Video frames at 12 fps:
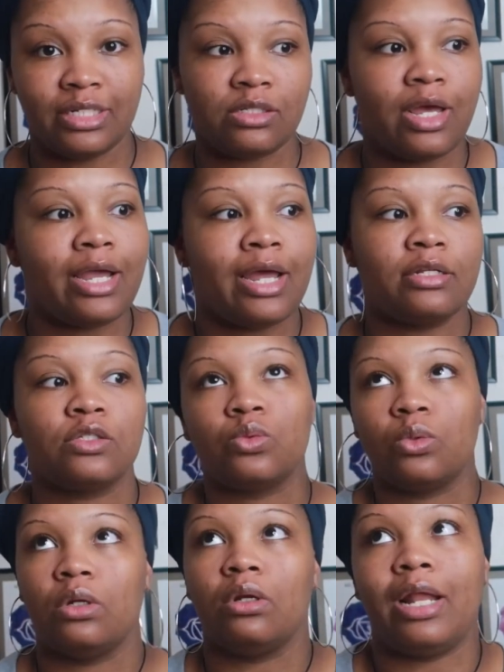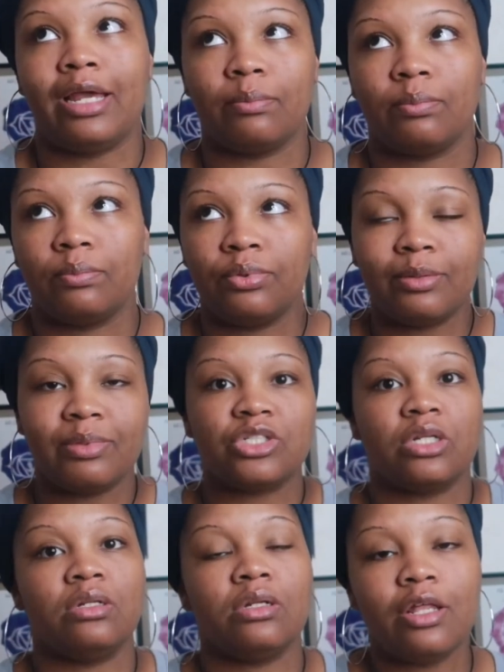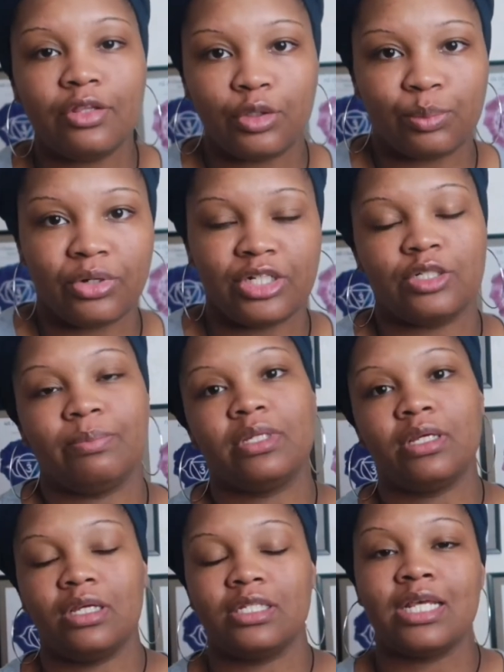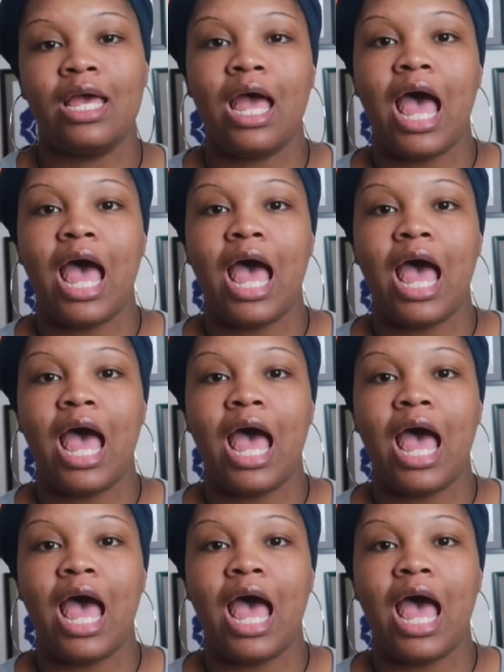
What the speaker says: So I got into pretty much another depression, because